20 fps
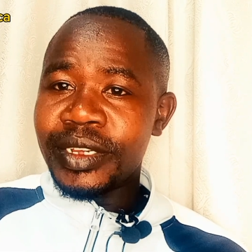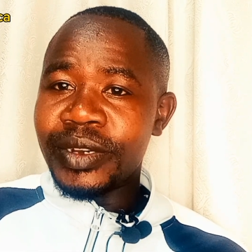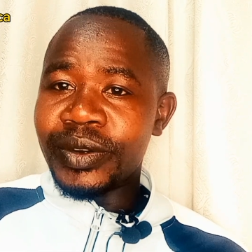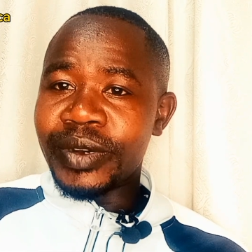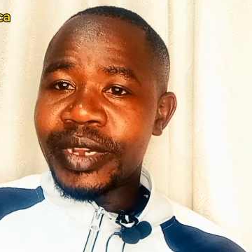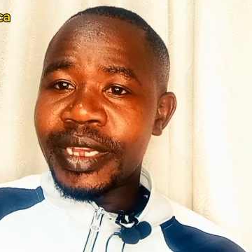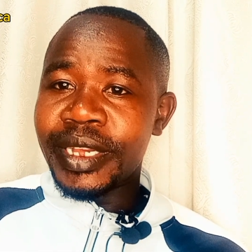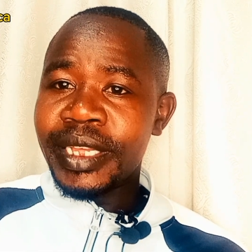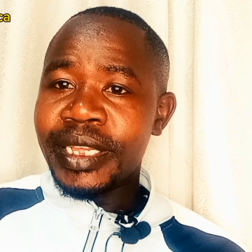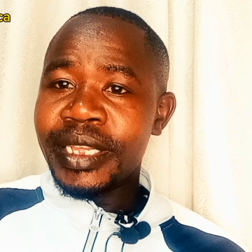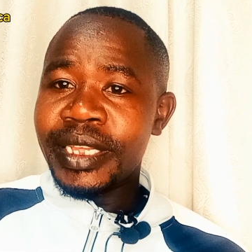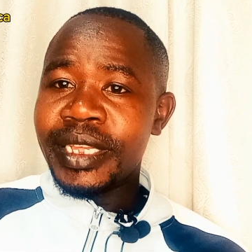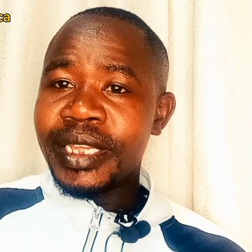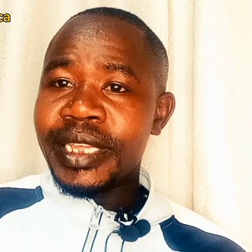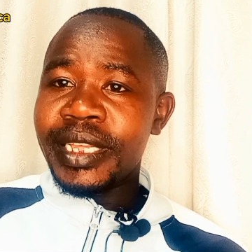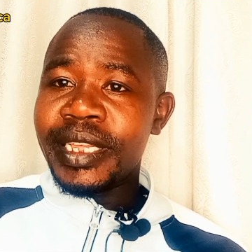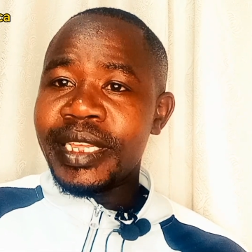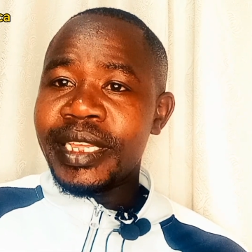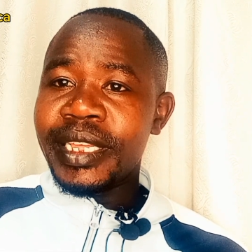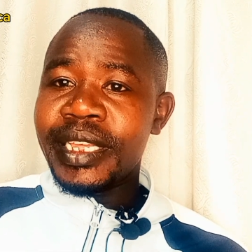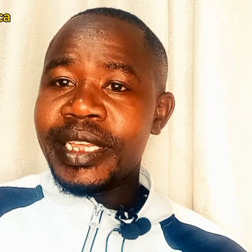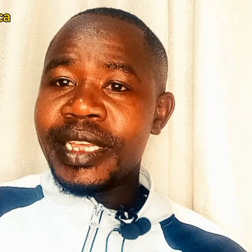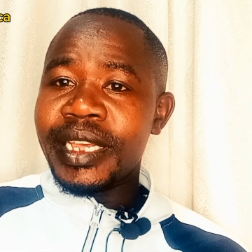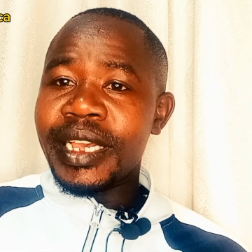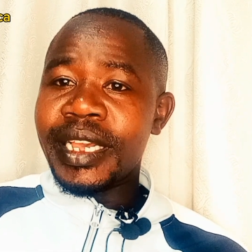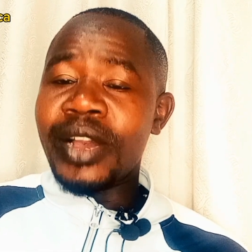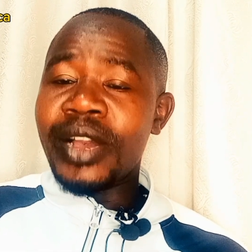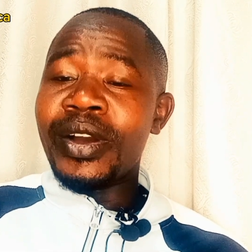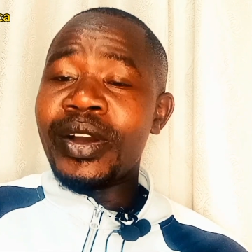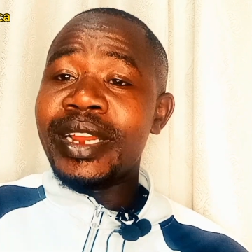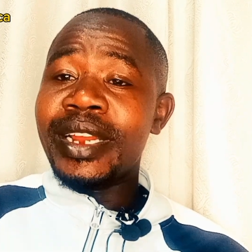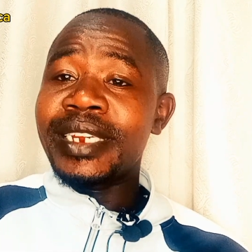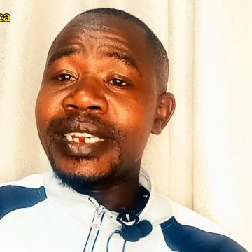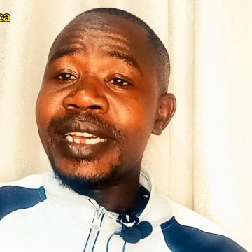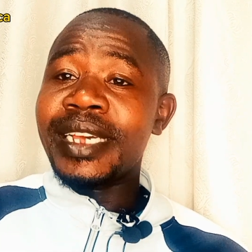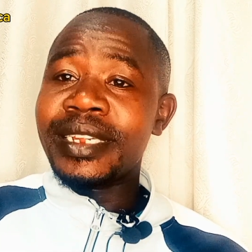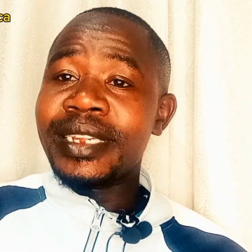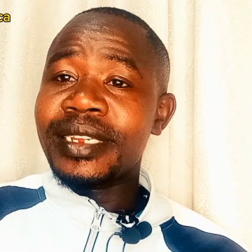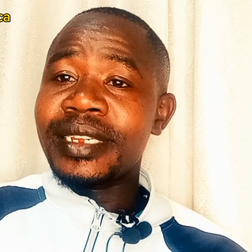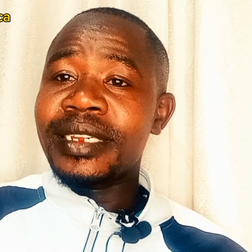Okay? Our
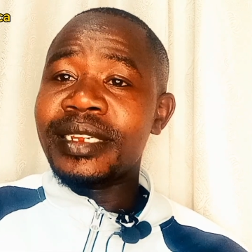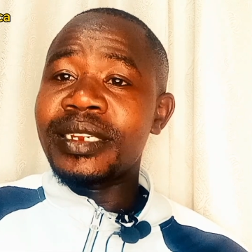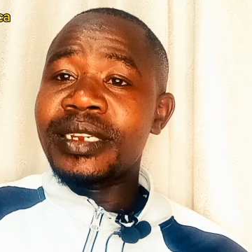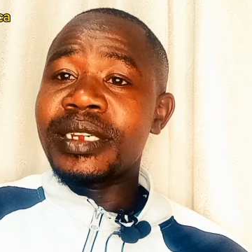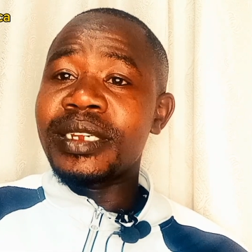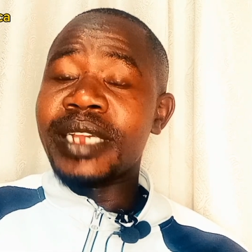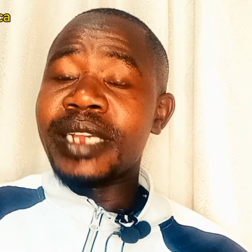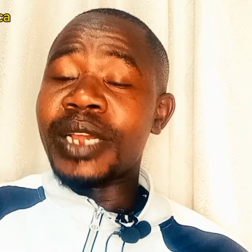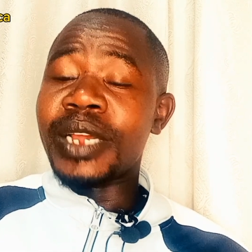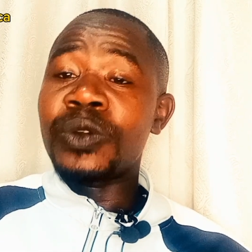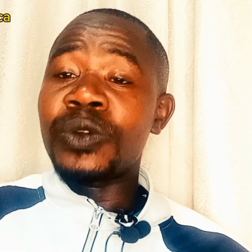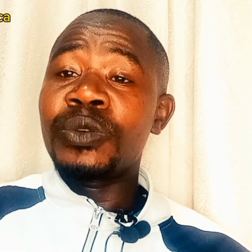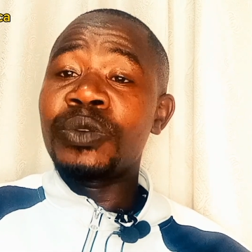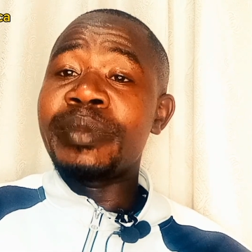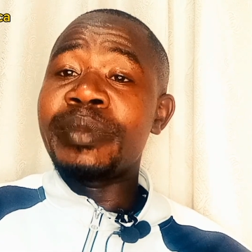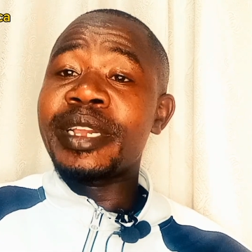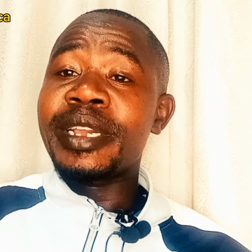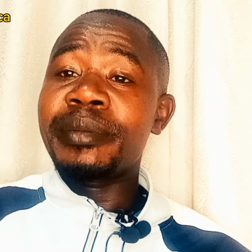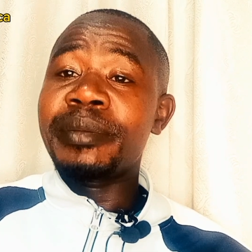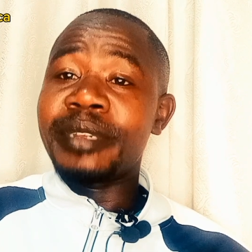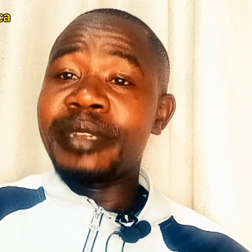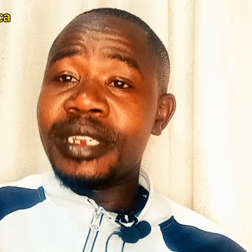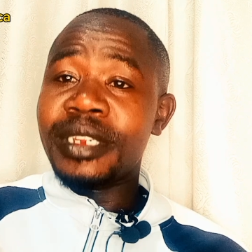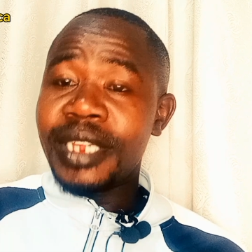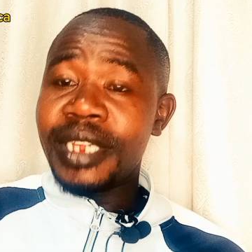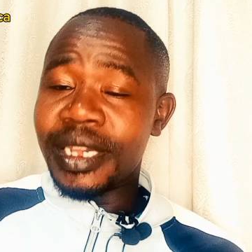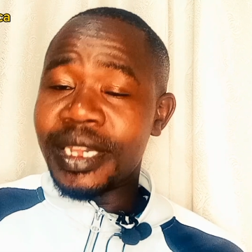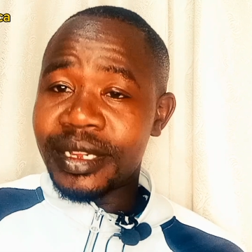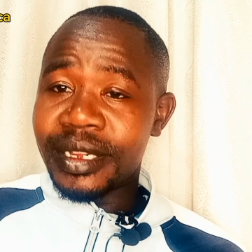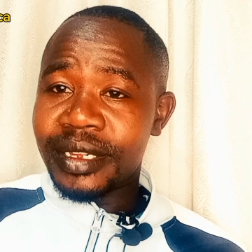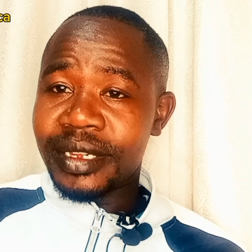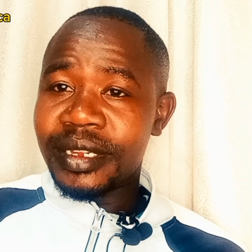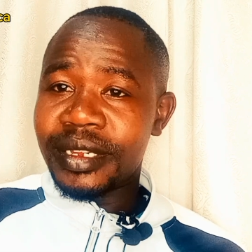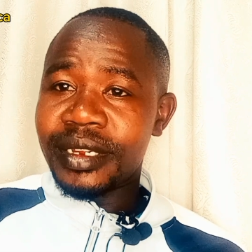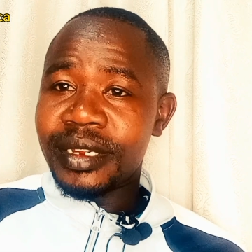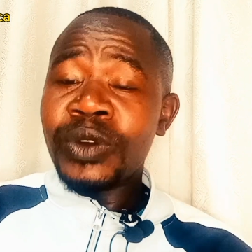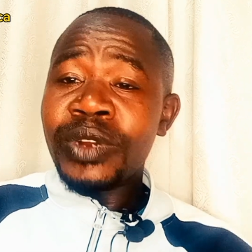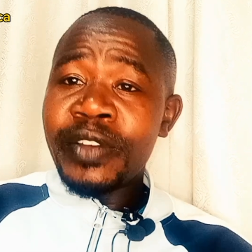leaders cannot make mistakes.